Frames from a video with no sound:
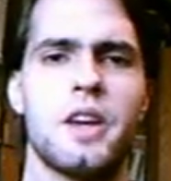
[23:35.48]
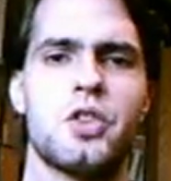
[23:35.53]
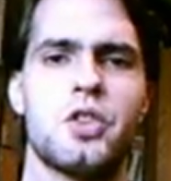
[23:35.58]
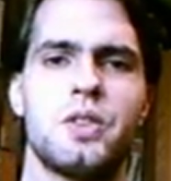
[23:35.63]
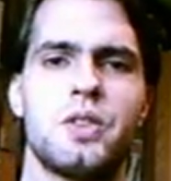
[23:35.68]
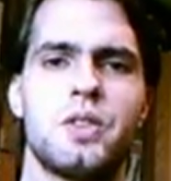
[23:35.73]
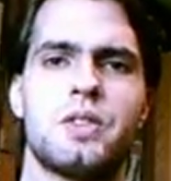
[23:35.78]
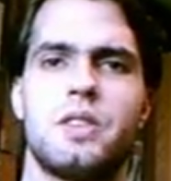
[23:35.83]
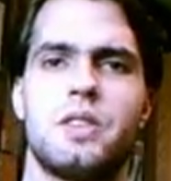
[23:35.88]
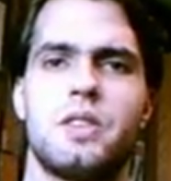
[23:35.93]

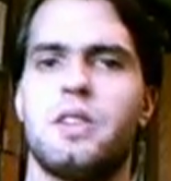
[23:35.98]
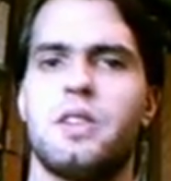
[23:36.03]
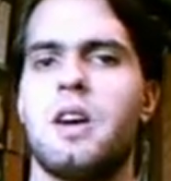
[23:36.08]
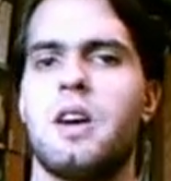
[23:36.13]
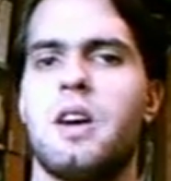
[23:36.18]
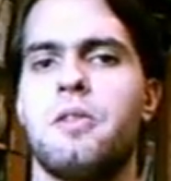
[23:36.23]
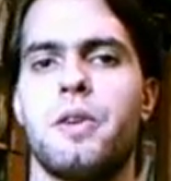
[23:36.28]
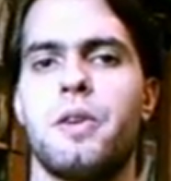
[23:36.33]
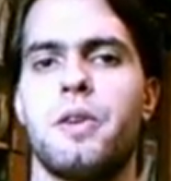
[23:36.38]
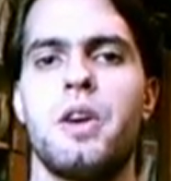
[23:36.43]
elections
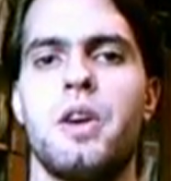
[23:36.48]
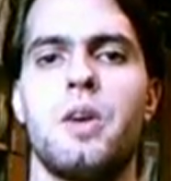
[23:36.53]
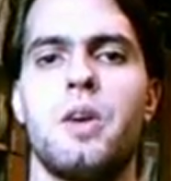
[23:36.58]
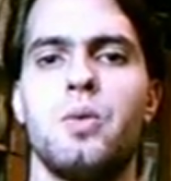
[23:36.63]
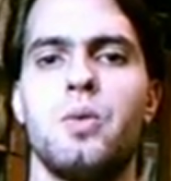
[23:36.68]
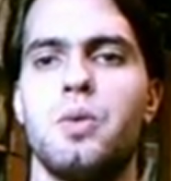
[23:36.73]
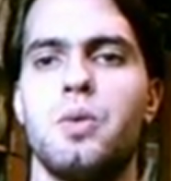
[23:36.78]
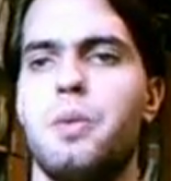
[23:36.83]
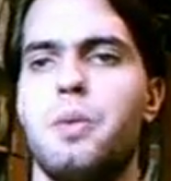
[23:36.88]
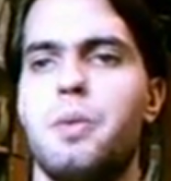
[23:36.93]
in half a
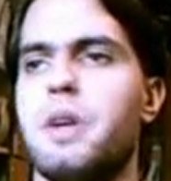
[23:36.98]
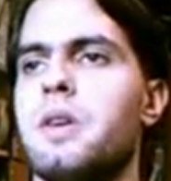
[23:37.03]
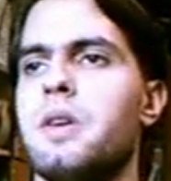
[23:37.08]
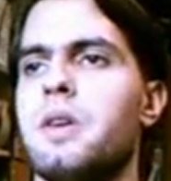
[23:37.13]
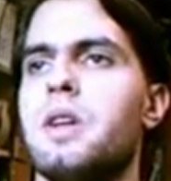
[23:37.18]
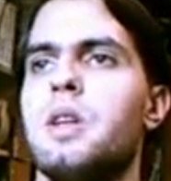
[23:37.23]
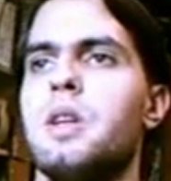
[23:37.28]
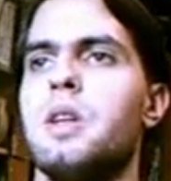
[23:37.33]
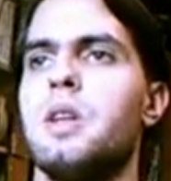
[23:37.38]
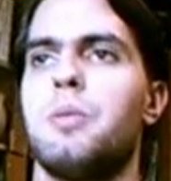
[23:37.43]
year would
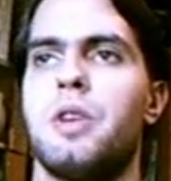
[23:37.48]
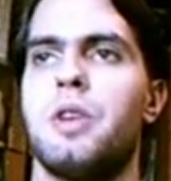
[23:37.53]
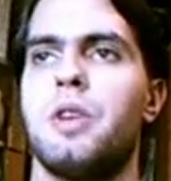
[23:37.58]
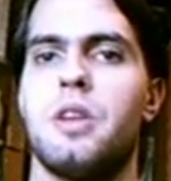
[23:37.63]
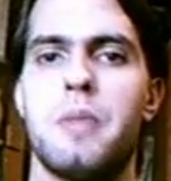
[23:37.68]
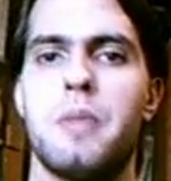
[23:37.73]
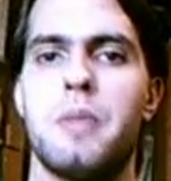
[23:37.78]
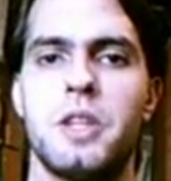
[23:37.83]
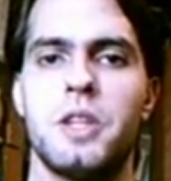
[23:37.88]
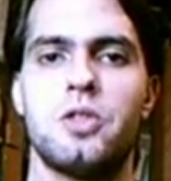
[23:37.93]
be
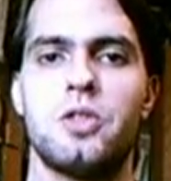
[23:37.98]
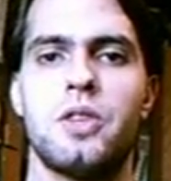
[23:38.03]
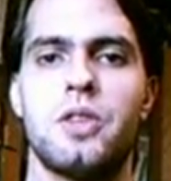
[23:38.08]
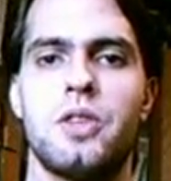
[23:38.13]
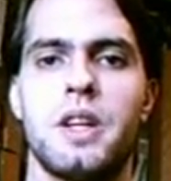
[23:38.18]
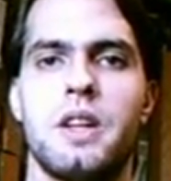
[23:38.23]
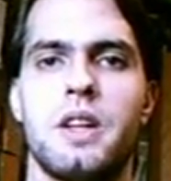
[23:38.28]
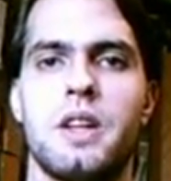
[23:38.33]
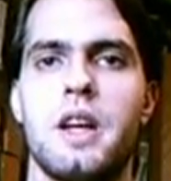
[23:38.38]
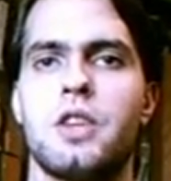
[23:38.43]

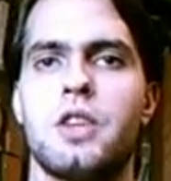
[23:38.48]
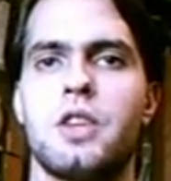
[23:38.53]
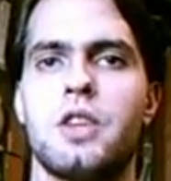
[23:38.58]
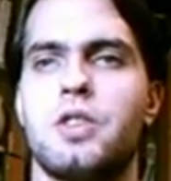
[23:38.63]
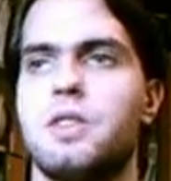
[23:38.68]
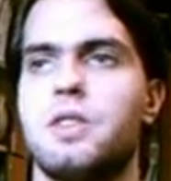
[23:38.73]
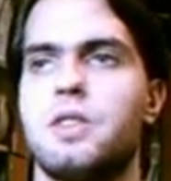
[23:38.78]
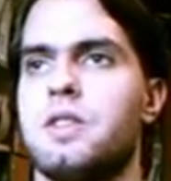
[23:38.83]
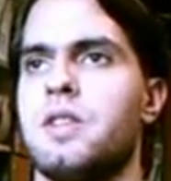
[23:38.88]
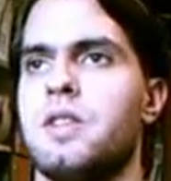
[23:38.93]
parliamentary
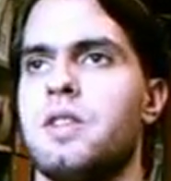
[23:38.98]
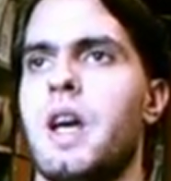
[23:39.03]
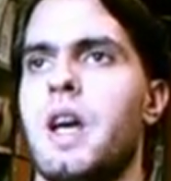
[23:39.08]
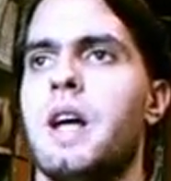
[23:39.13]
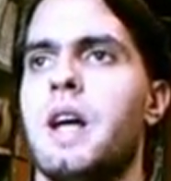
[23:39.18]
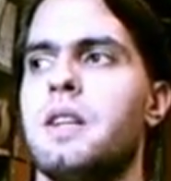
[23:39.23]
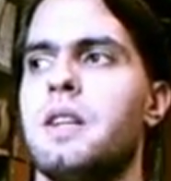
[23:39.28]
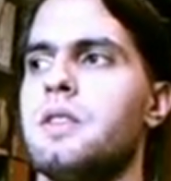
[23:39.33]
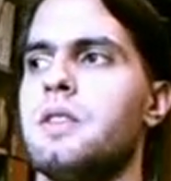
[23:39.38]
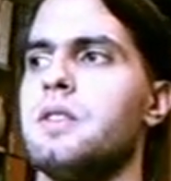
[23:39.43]
elections,
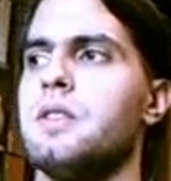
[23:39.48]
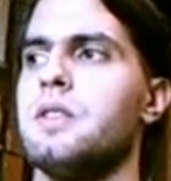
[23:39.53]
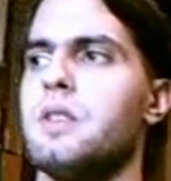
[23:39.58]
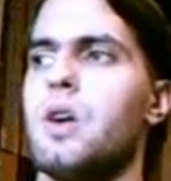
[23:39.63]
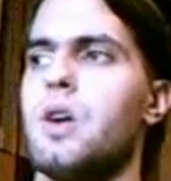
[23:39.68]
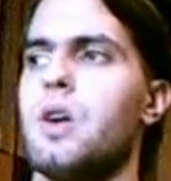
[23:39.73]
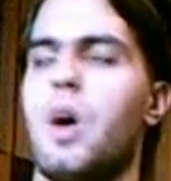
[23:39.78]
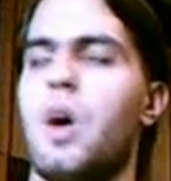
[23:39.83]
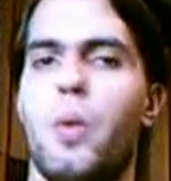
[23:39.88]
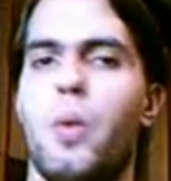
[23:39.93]
and
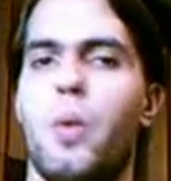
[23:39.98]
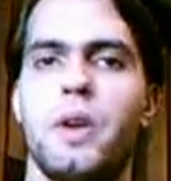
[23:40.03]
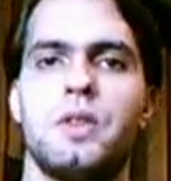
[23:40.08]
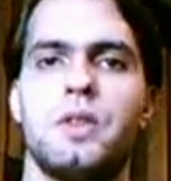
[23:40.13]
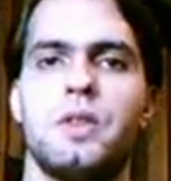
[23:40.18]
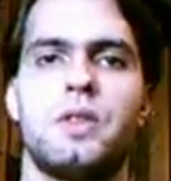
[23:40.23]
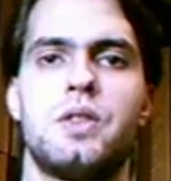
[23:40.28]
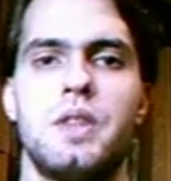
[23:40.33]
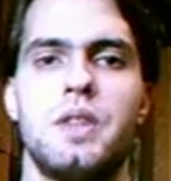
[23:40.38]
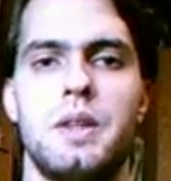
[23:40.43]

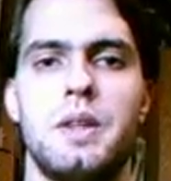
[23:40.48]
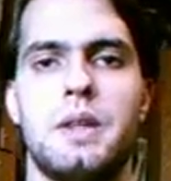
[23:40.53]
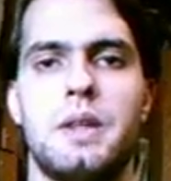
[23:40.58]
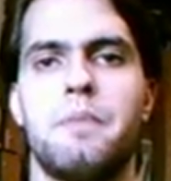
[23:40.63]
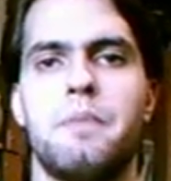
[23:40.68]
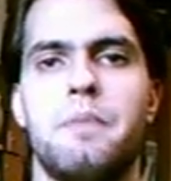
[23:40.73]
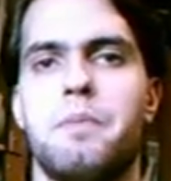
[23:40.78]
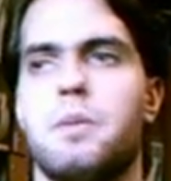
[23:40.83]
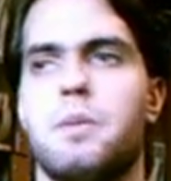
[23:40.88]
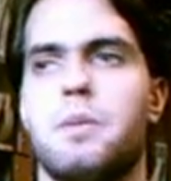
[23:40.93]
we'll
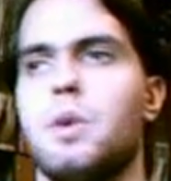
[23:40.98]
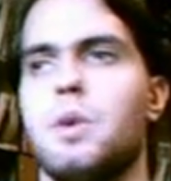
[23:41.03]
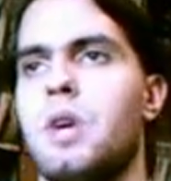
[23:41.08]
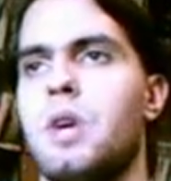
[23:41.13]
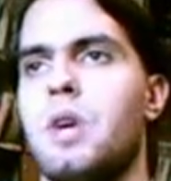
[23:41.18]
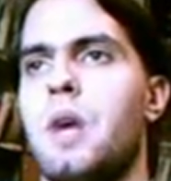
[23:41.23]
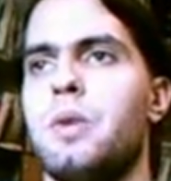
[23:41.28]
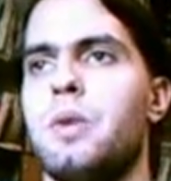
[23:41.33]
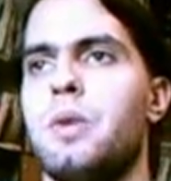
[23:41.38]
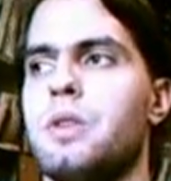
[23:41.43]
see
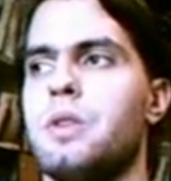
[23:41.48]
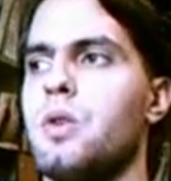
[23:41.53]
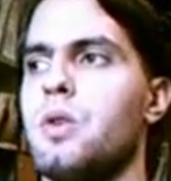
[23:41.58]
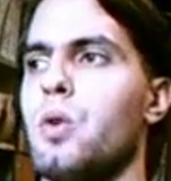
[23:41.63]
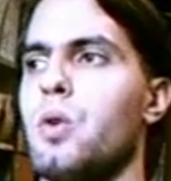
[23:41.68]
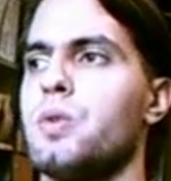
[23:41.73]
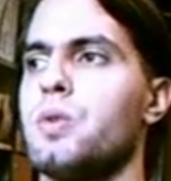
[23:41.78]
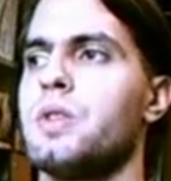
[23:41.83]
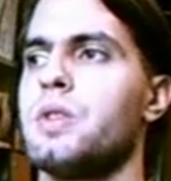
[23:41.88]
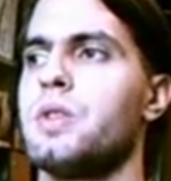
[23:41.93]
how
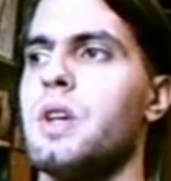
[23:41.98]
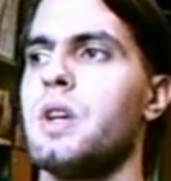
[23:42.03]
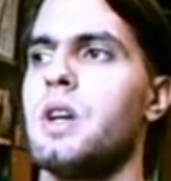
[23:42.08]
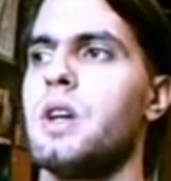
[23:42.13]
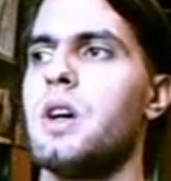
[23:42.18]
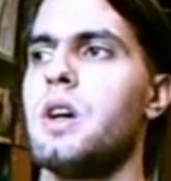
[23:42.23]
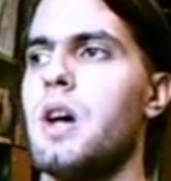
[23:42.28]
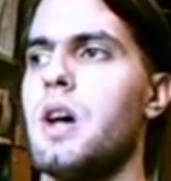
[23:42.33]
it goes.